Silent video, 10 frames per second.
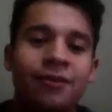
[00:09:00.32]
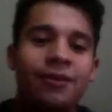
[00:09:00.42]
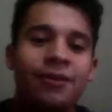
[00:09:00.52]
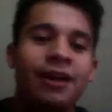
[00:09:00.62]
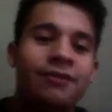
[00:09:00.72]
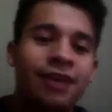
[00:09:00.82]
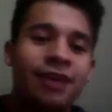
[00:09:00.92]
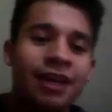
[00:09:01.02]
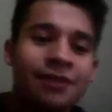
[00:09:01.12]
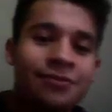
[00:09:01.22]
We have
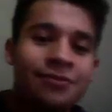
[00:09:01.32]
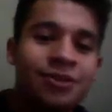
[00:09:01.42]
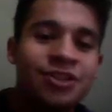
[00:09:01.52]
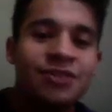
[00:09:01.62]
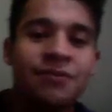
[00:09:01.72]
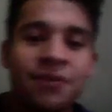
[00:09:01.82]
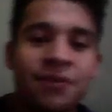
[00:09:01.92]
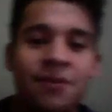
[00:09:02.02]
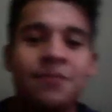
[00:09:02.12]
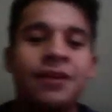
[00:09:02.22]
gave, which is a
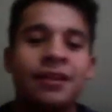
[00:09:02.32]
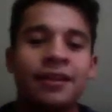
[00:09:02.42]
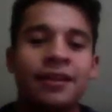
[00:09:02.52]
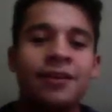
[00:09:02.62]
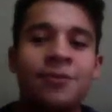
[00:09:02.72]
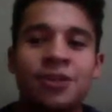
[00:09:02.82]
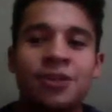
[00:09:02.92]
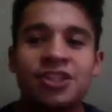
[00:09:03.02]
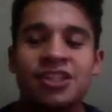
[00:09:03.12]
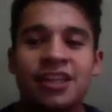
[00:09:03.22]
verb, and letter, which
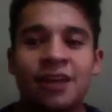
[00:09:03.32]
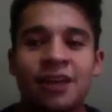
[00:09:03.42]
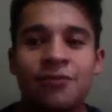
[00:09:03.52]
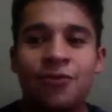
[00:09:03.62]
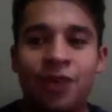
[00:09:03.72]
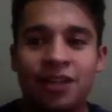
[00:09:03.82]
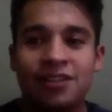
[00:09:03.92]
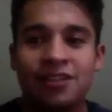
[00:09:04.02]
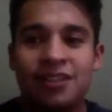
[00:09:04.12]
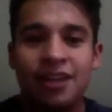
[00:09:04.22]
is a noun
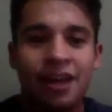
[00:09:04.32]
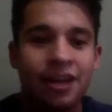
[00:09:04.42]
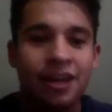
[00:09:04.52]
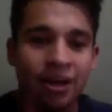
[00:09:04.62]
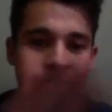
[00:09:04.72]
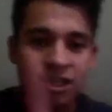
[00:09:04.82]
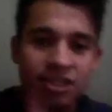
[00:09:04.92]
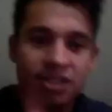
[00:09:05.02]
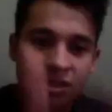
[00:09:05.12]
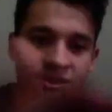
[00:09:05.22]
phrase. Now,
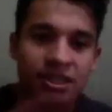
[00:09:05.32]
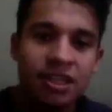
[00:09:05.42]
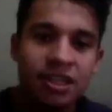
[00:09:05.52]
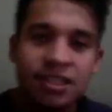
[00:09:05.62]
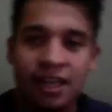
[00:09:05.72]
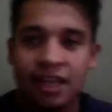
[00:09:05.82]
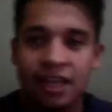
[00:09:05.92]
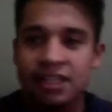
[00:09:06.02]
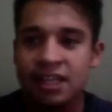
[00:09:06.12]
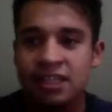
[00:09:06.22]
these two sets,
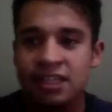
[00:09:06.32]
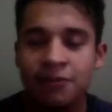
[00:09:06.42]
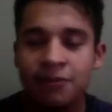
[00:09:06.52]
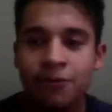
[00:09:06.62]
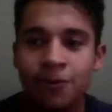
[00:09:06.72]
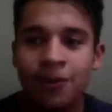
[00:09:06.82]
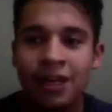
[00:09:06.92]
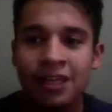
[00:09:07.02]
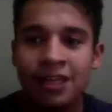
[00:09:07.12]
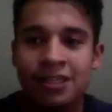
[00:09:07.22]
as I said before,
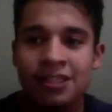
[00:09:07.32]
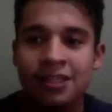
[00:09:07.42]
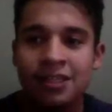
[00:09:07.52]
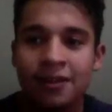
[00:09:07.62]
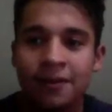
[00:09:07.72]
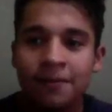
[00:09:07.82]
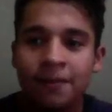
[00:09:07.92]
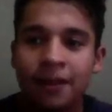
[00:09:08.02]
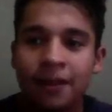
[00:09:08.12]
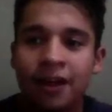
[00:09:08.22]
is
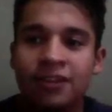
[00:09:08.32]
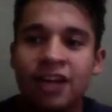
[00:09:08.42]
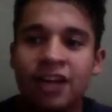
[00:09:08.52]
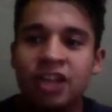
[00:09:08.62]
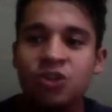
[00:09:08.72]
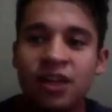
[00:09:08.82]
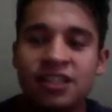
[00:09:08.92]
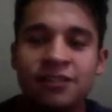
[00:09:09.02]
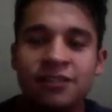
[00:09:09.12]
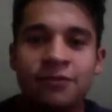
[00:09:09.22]
a
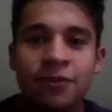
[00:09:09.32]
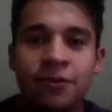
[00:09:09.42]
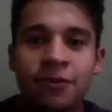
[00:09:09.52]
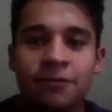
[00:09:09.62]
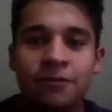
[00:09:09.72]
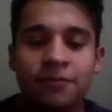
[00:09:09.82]
ditransitive verb.